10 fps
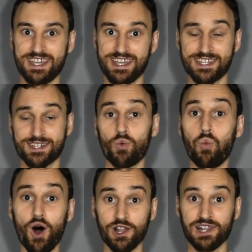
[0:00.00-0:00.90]
is
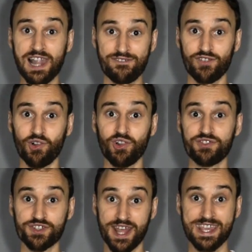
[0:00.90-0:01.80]
what
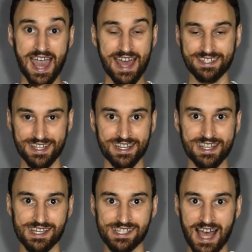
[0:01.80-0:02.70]
level do they get in
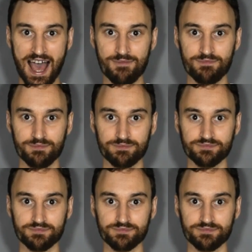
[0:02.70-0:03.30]
the exam.